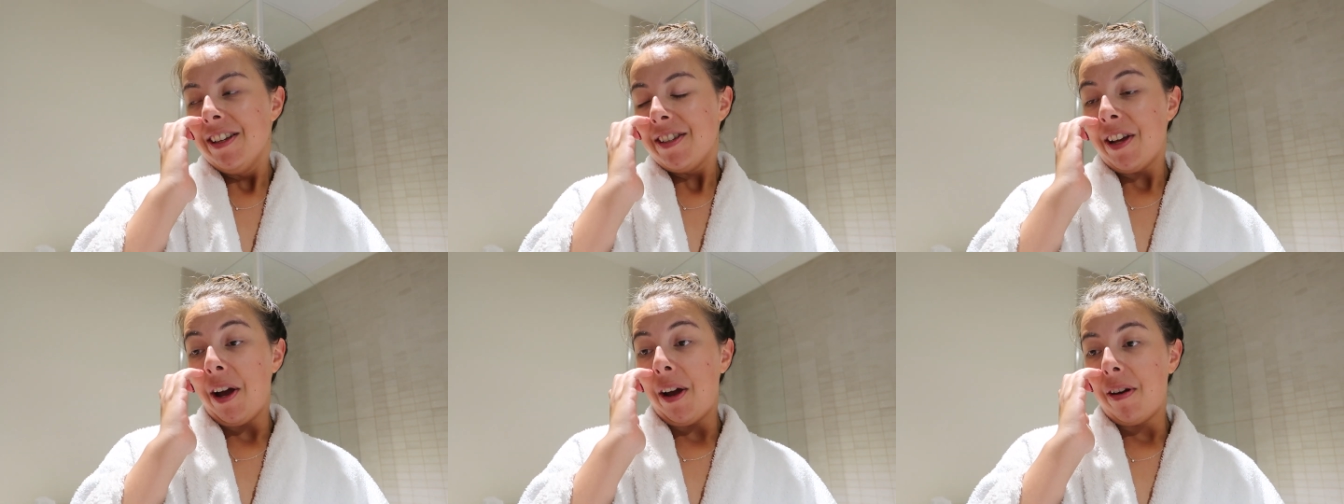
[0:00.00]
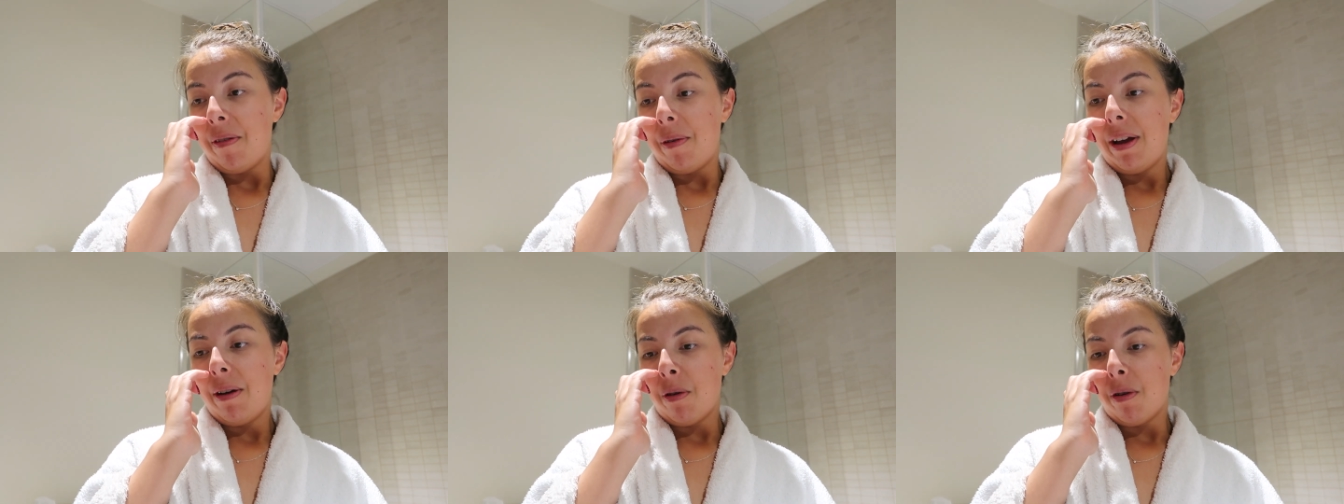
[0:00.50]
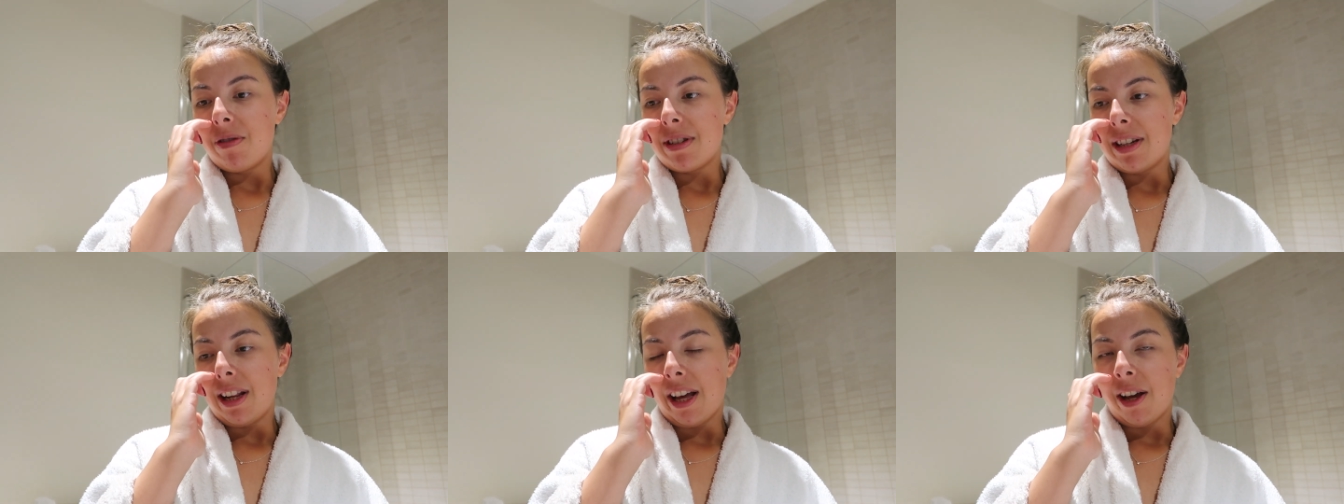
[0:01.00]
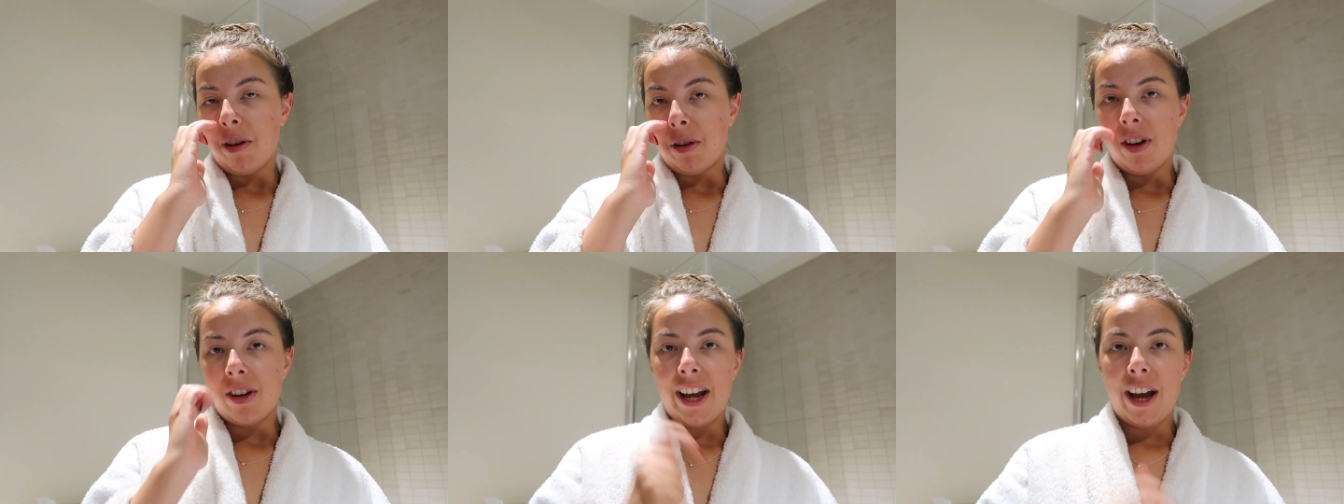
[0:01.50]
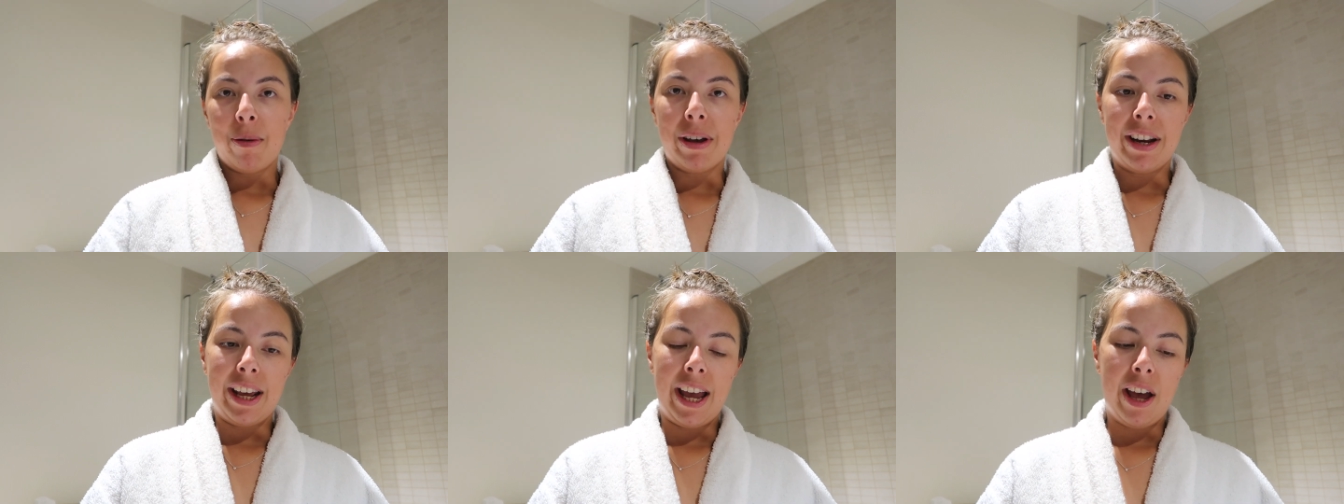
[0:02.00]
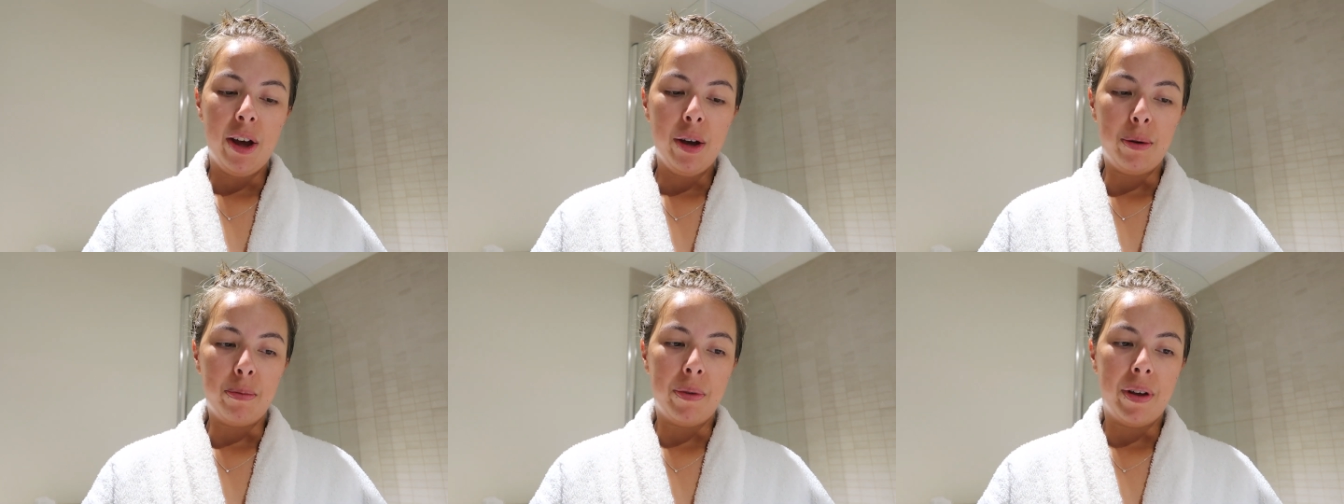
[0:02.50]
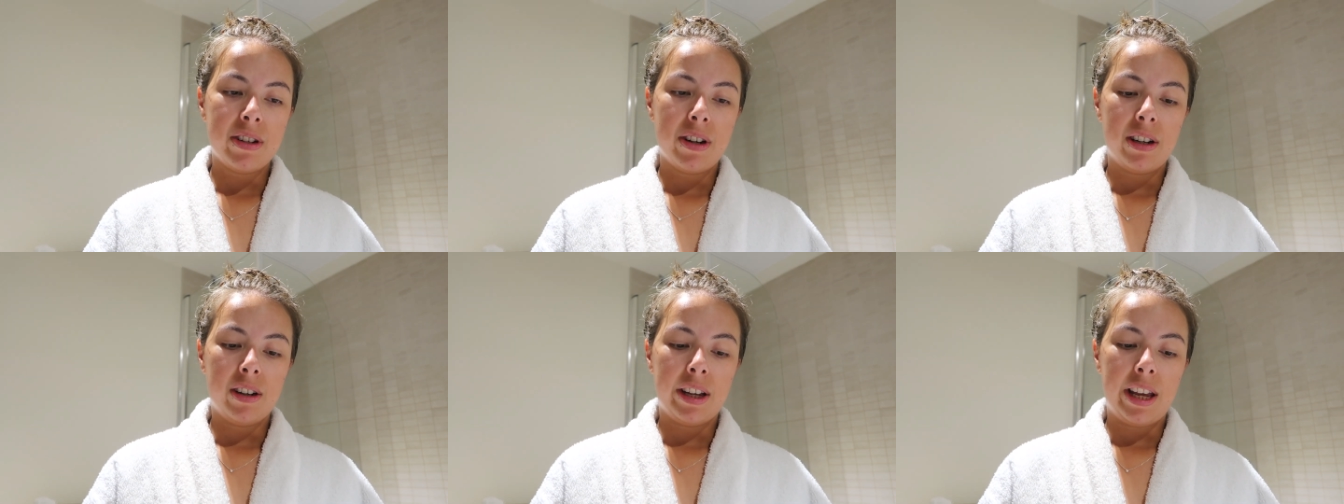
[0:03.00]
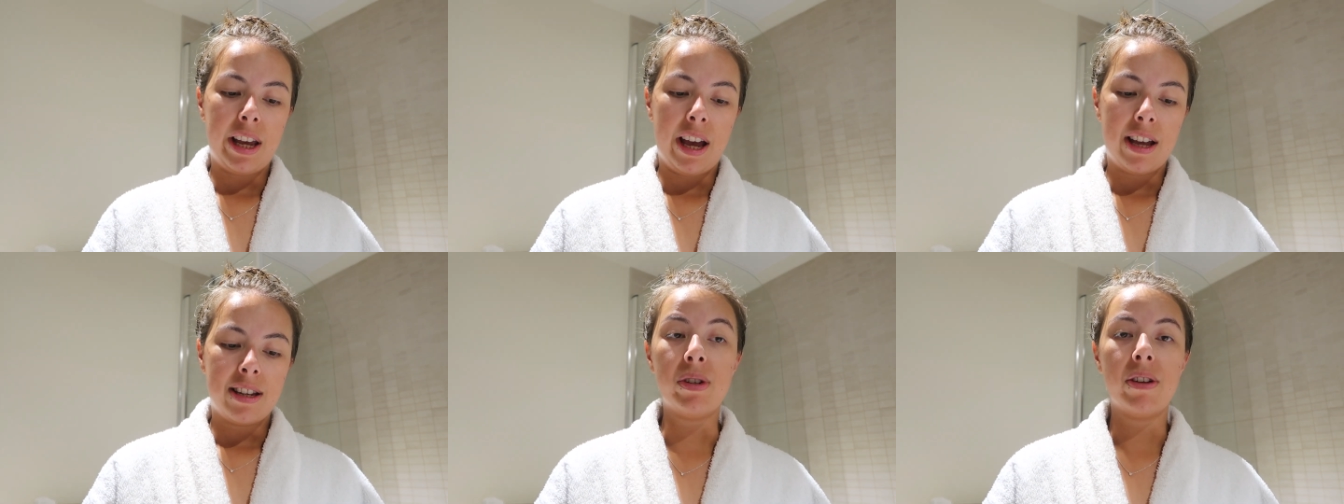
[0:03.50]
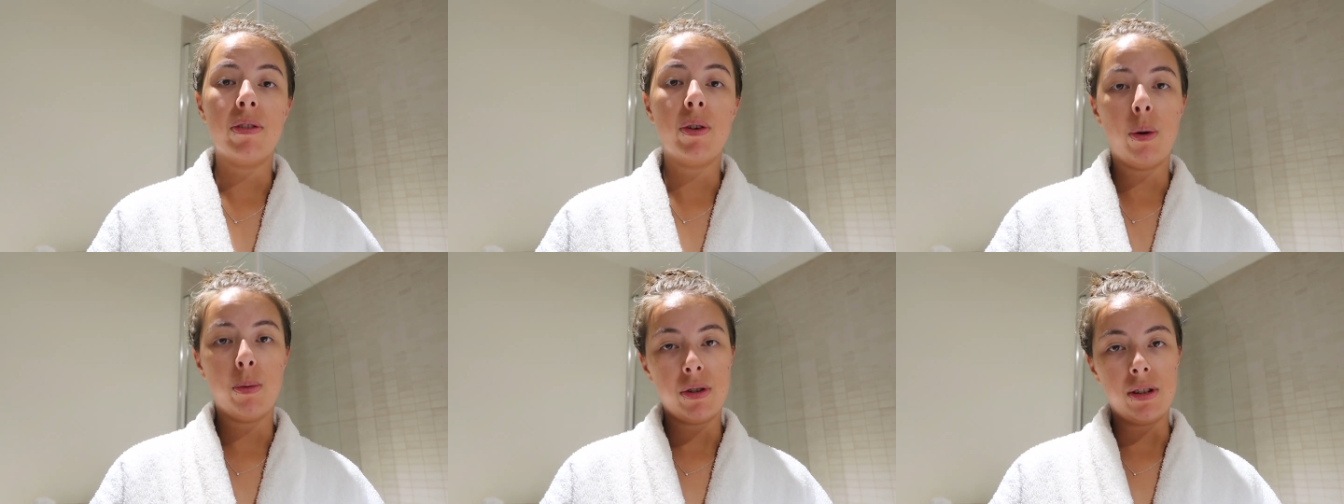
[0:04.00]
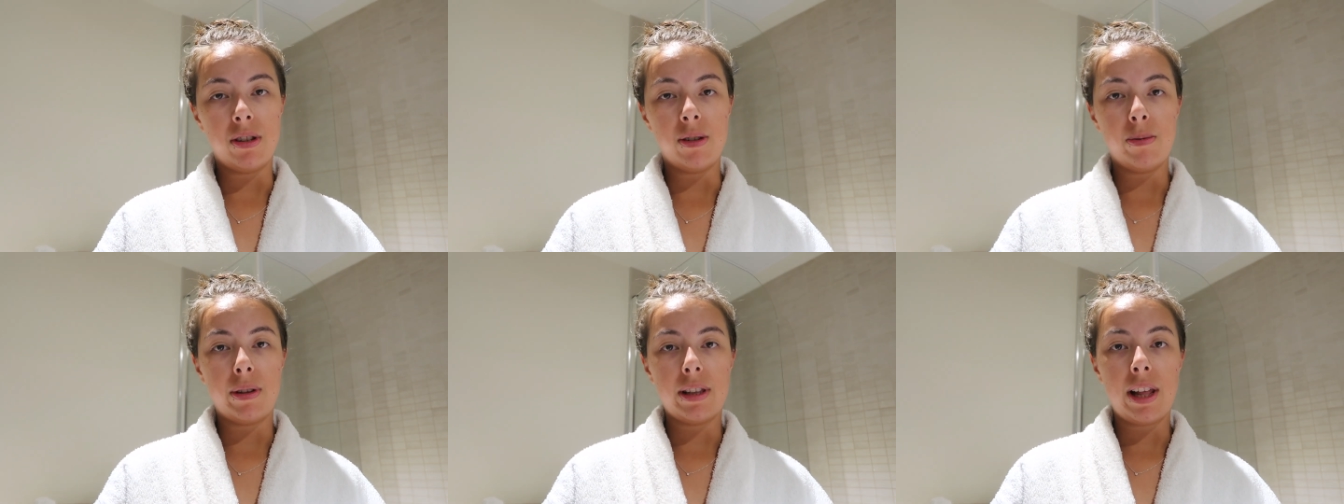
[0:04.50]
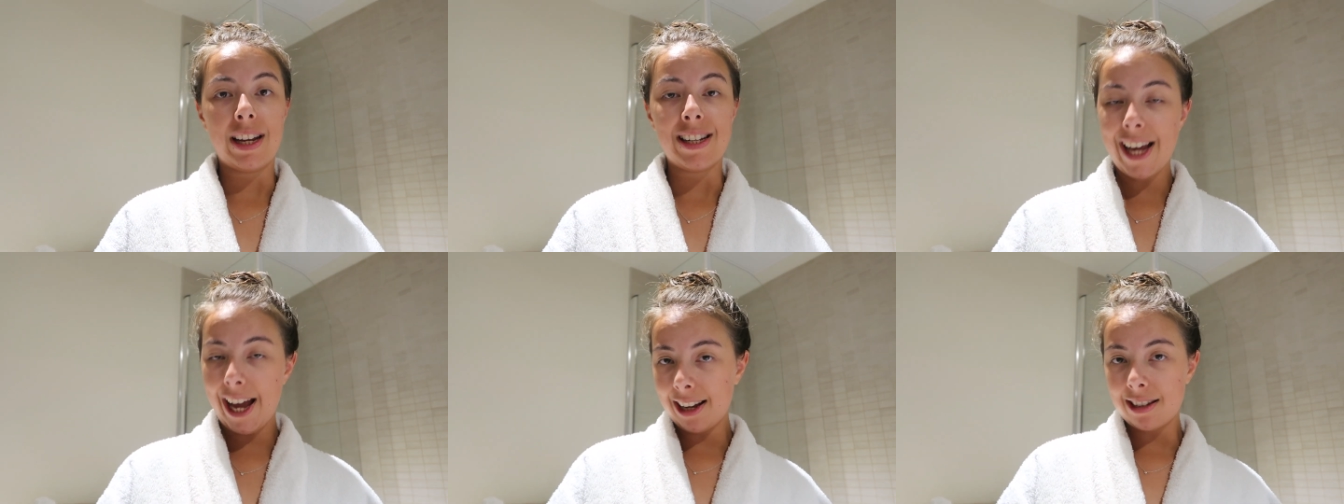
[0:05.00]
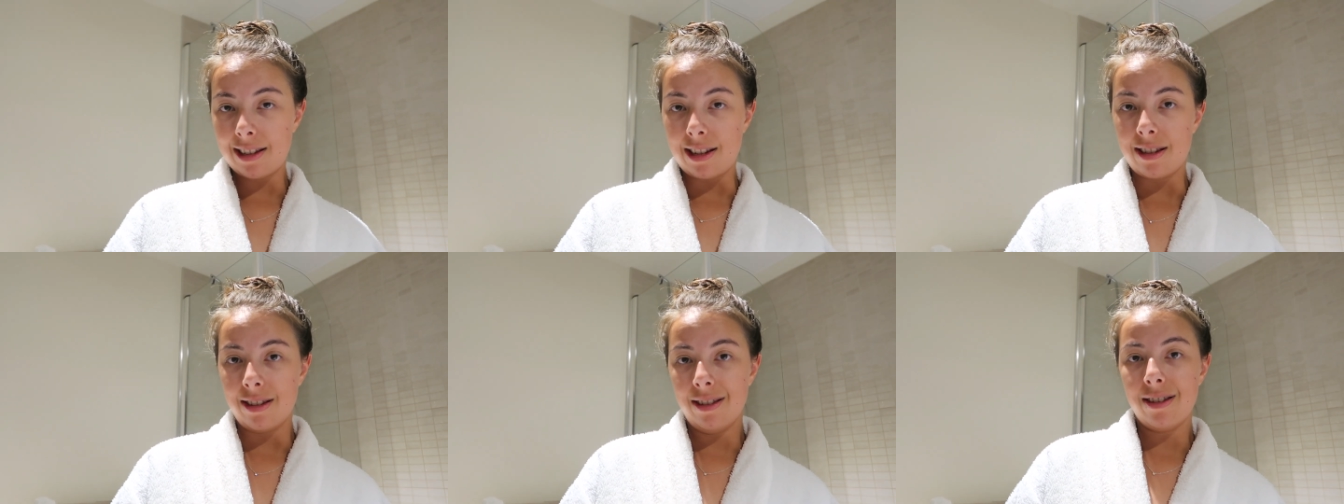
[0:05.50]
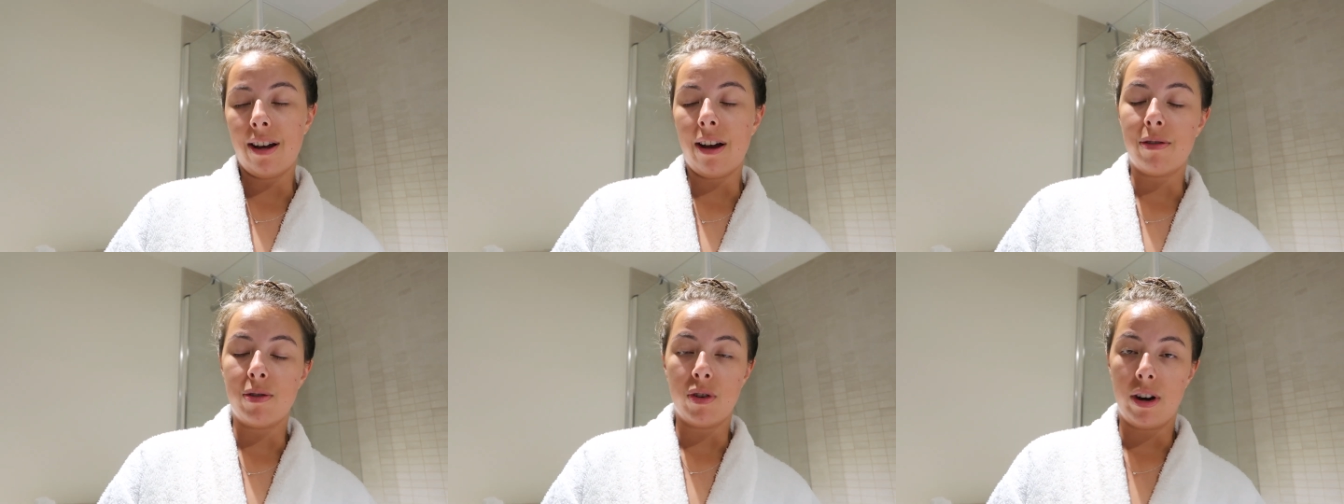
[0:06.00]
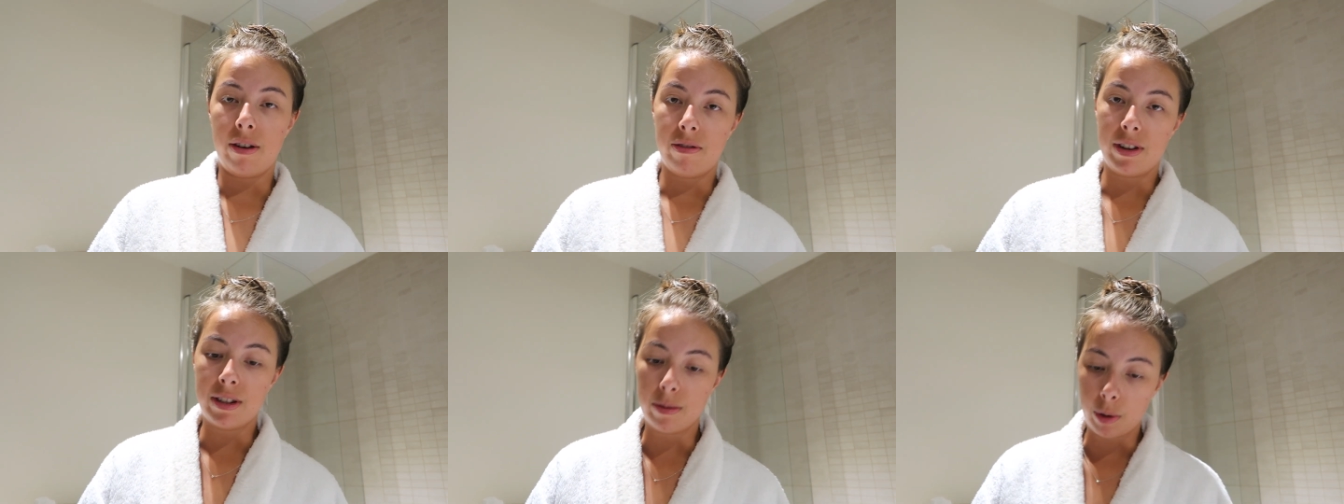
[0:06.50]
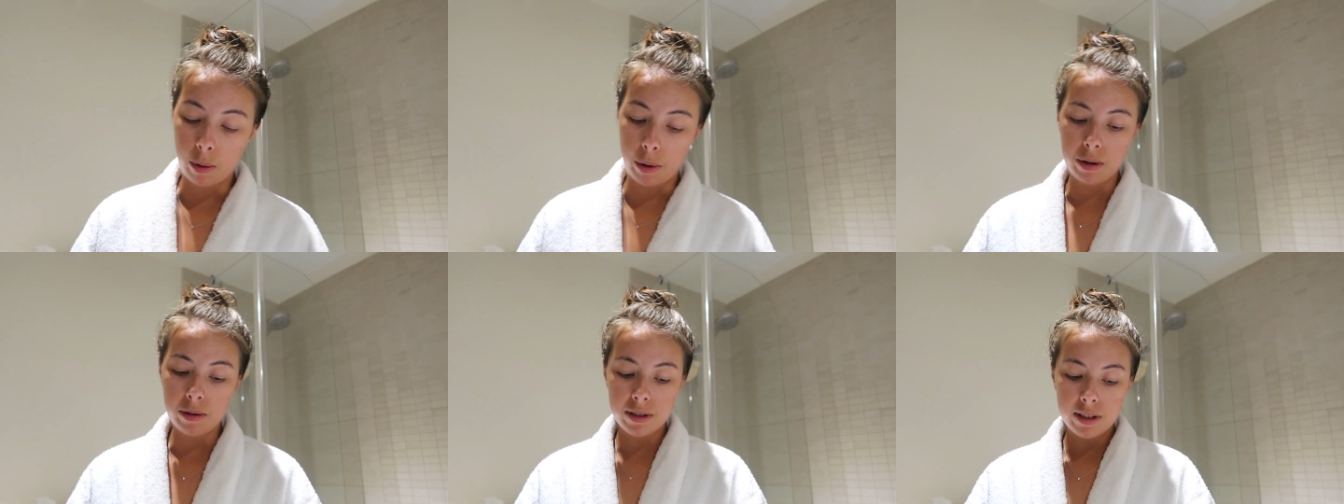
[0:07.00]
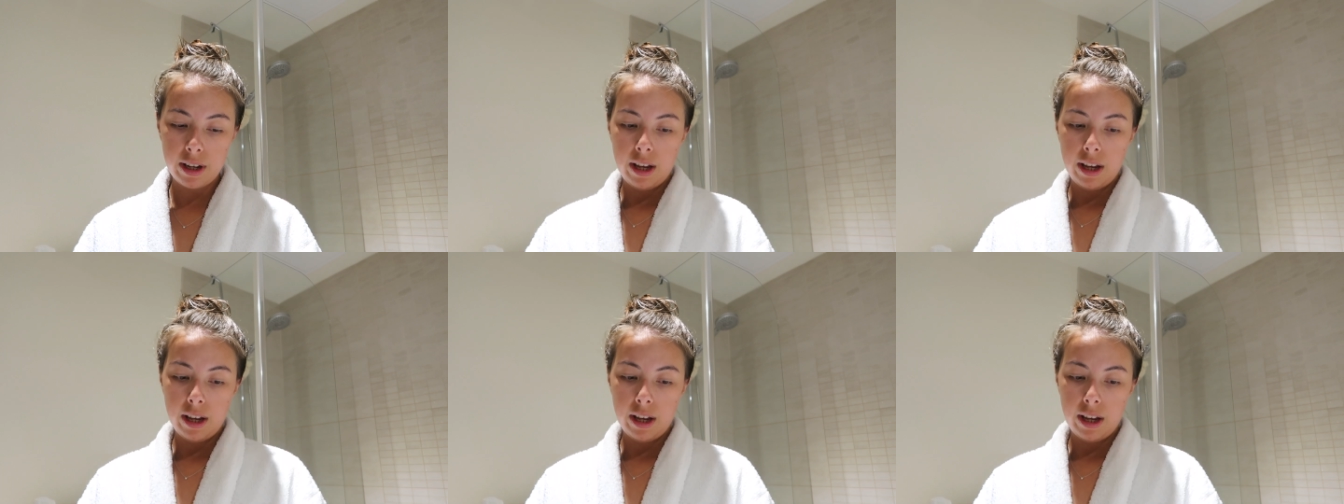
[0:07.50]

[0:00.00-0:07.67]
So we were obviously like, oh God, how are we gonna get home? Started looking at different options with like taxis and stuff and trying to find some quotes.